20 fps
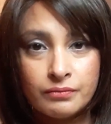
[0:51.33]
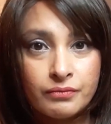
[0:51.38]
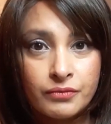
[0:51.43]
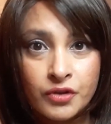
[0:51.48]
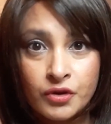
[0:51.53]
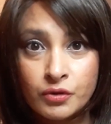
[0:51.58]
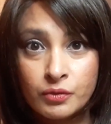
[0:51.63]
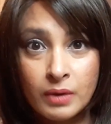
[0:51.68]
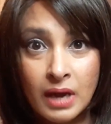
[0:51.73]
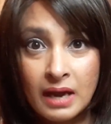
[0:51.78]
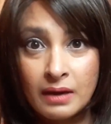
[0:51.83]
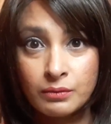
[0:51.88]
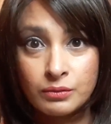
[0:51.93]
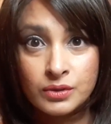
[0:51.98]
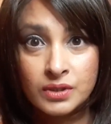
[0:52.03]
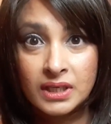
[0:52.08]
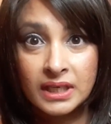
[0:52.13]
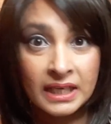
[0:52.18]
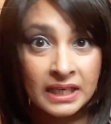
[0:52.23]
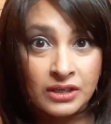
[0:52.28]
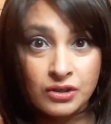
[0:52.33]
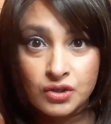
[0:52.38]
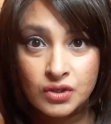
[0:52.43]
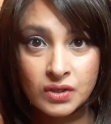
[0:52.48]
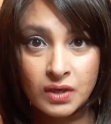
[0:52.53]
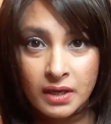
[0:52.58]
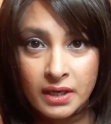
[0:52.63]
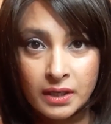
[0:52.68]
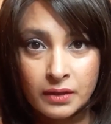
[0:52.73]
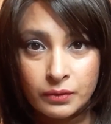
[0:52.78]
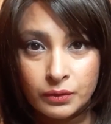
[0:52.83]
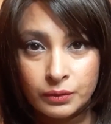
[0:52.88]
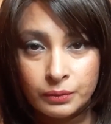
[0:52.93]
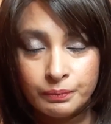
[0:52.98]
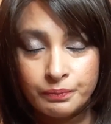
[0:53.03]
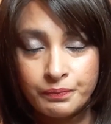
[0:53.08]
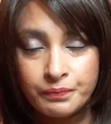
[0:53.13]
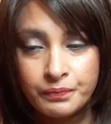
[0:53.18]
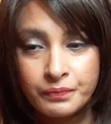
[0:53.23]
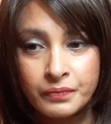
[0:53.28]
throughout each cycle.
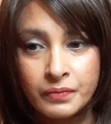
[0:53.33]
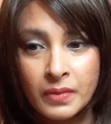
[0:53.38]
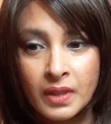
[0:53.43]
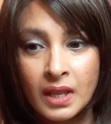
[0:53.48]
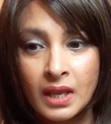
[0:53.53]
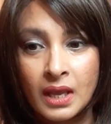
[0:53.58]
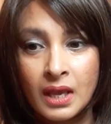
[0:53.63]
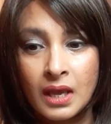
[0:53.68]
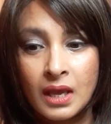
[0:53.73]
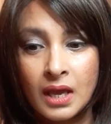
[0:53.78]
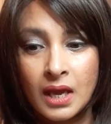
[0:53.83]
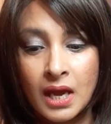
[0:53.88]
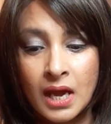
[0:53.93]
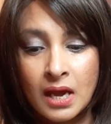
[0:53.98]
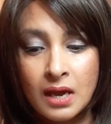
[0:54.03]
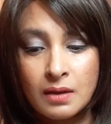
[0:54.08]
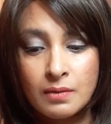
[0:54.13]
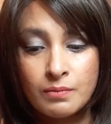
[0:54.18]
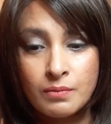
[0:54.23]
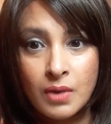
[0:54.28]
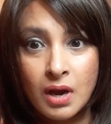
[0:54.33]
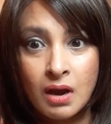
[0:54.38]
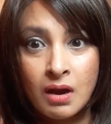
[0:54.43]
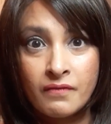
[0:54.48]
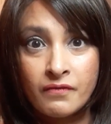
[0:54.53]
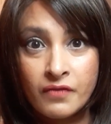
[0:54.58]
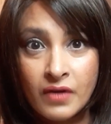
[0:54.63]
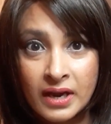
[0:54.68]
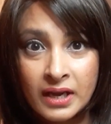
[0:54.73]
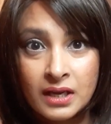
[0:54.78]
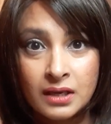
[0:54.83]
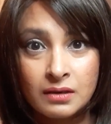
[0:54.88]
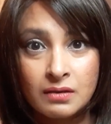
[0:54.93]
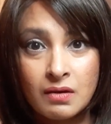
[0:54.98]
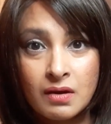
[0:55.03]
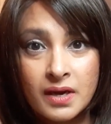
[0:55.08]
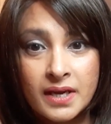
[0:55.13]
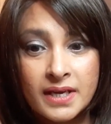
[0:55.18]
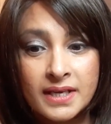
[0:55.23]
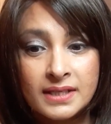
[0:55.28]
I've
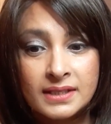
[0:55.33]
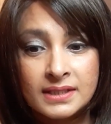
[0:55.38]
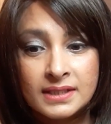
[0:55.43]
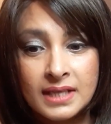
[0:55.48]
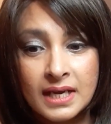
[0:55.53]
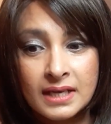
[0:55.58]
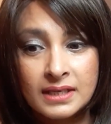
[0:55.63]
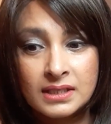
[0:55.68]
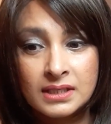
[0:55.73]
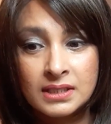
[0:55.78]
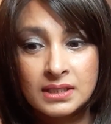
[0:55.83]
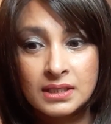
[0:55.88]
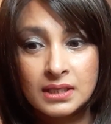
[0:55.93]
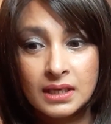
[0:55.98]
recognised that